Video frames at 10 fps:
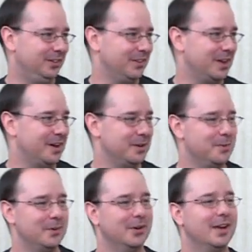to the
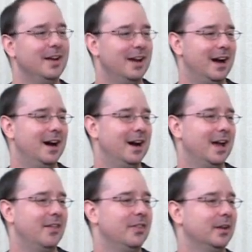audiobook,
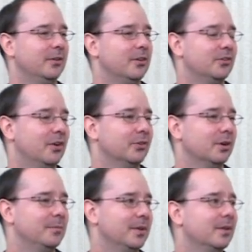and then there's also going
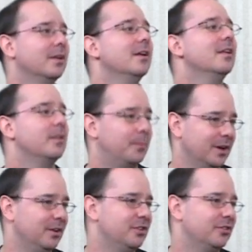to be the
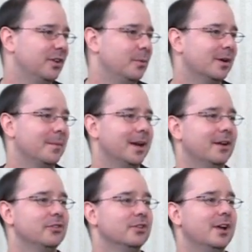print edition that will be coming
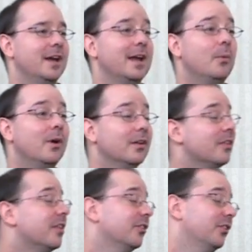out in July. Now, one of
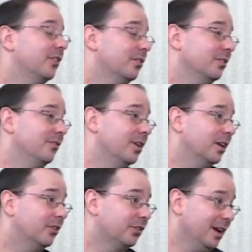the things that's actually very
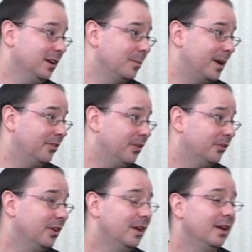exciting about
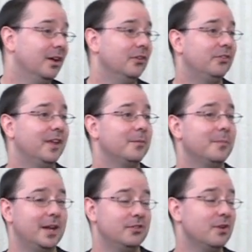this is that
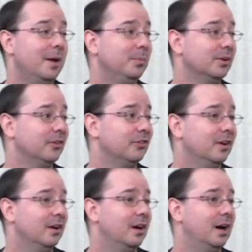Metatropolis
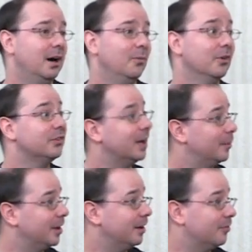was
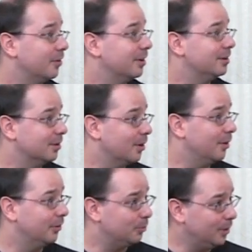nominated for a Hugo
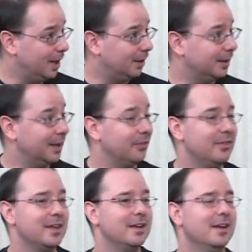as well in
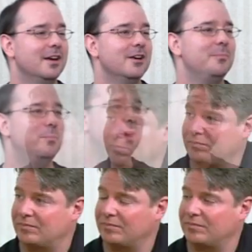the
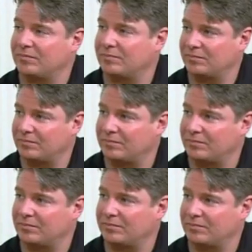Best Dramatic
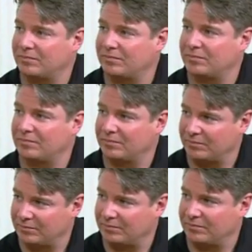Presentation
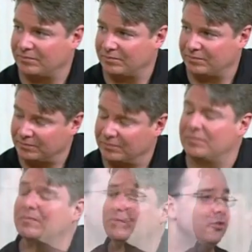long-form category.
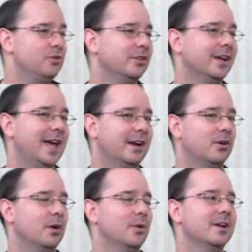And that's usually a
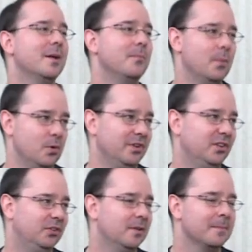category where you get
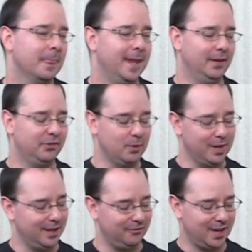movies. And so
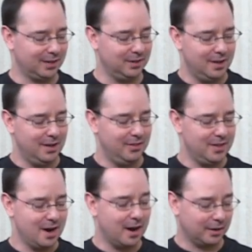in fact,
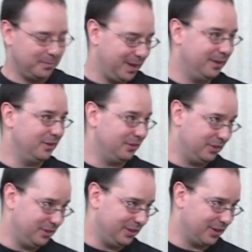our competitors
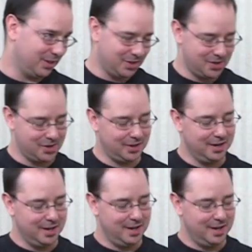this year are